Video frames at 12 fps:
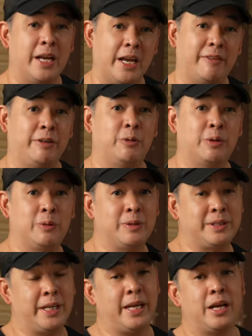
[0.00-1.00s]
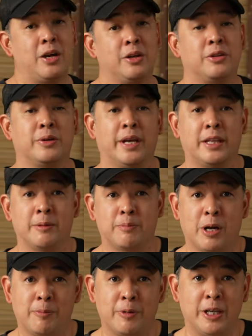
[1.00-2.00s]
Everyone will say to get the
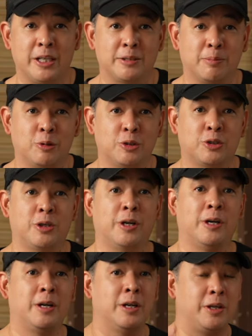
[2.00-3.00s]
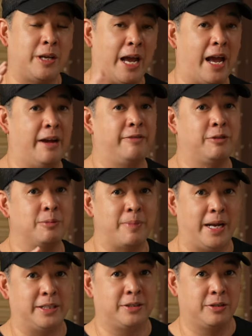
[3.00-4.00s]
proper exposure, you have to
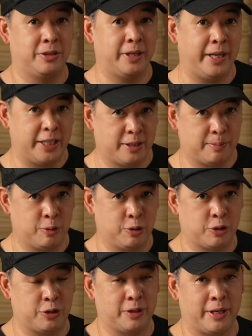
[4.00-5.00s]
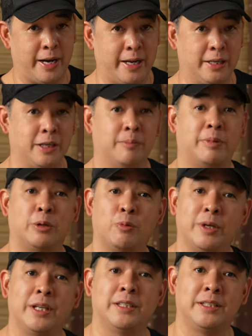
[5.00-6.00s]
master the exposure triangle. But
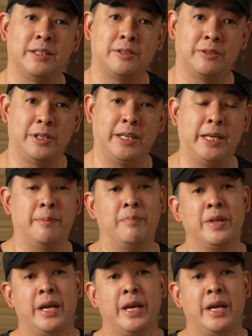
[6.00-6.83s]
what is it really?